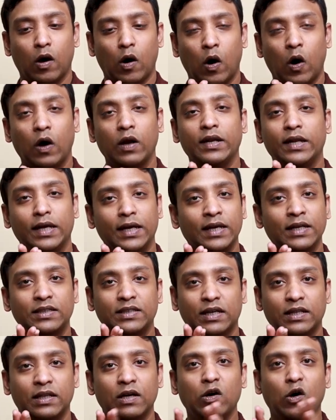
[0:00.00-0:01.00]
on each
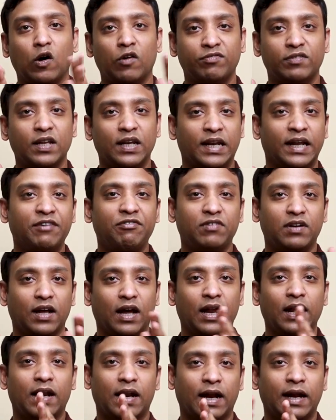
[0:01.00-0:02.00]
other of the left
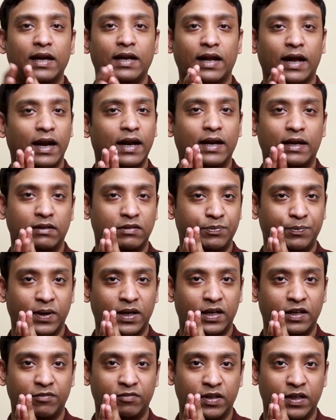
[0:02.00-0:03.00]
and right hand
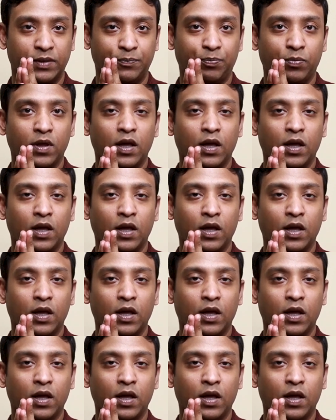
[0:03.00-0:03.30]
respectively.